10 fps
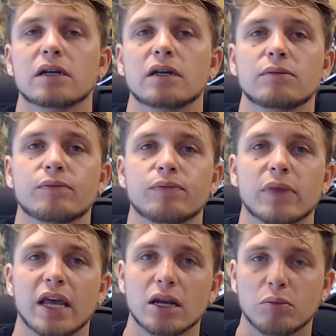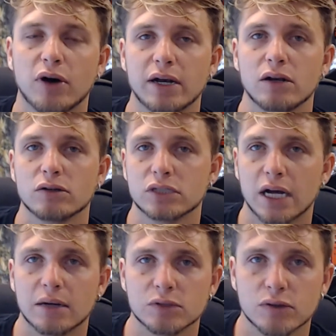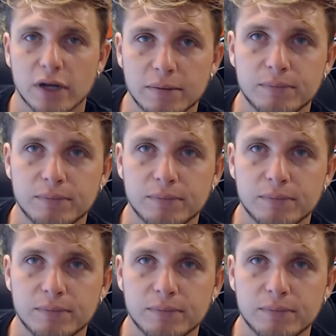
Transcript: it, and apply to those jobs, okay?